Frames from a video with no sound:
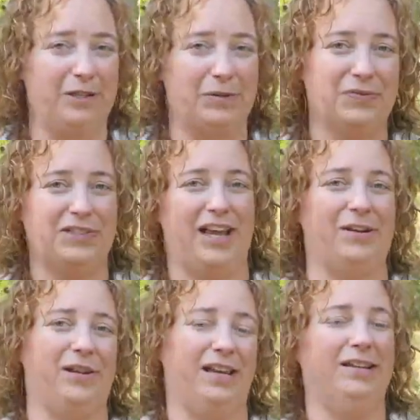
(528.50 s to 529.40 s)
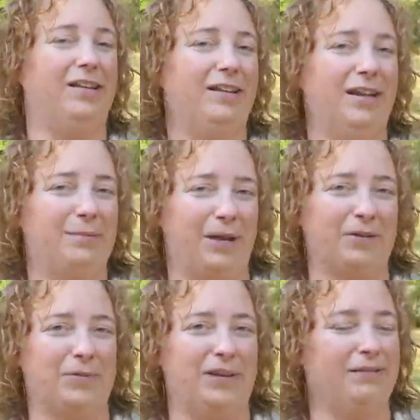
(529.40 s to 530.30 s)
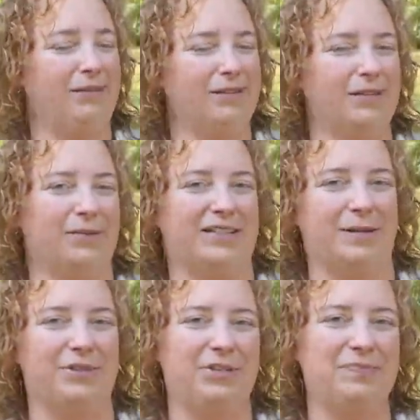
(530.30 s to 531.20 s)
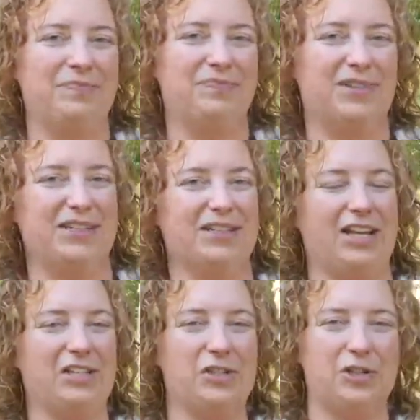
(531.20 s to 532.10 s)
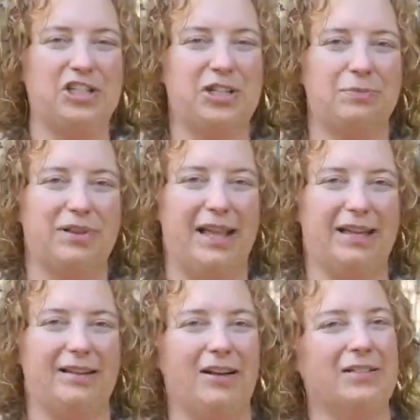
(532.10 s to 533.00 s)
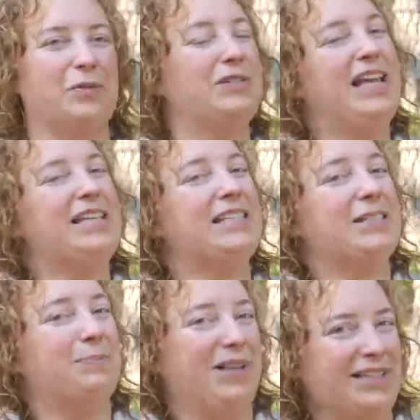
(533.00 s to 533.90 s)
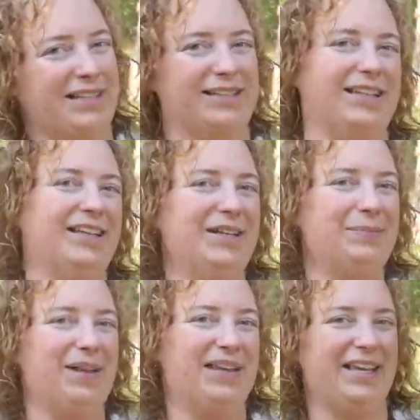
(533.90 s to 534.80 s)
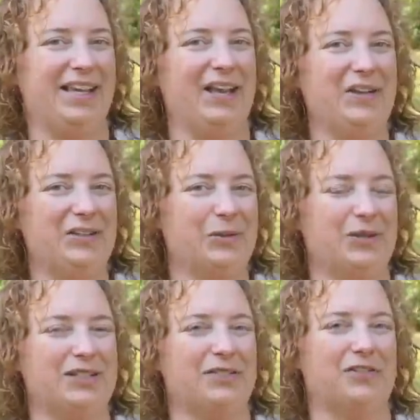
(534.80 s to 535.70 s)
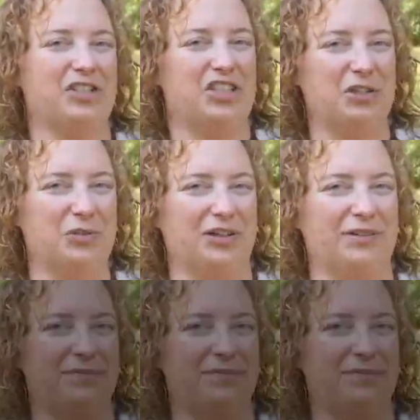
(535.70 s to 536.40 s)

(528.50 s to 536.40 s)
used for diarrhea, and meadowsweet is no exception. This astringent plant also tastes pleasant, making it a good choice for children.